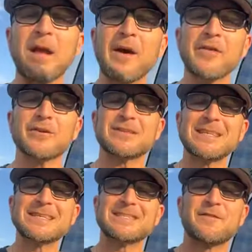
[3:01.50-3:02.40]
helping
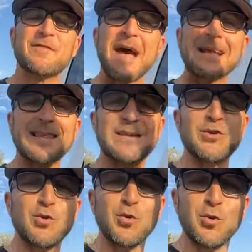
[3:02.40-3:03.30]
others is the fact that
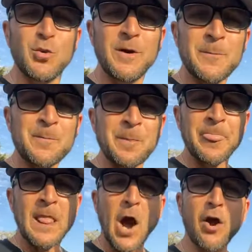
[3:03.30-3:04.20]
you
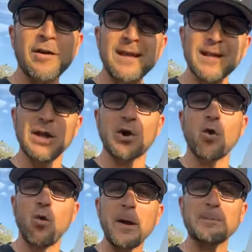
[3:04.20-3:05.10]
are
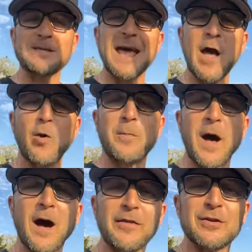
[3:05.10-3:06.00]
ill-equipped to
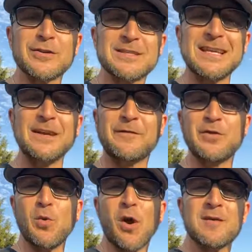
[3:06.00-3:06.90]
help others
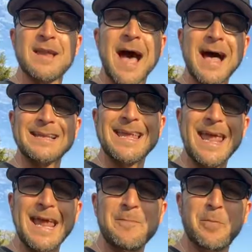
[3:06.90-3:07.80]
if you are not
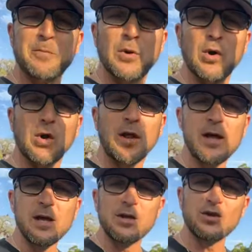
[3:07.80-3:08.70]
capable
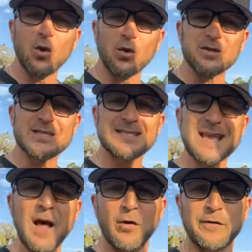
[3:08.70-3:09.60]

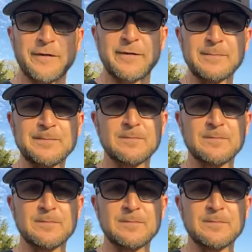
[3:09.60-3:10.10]
yourself.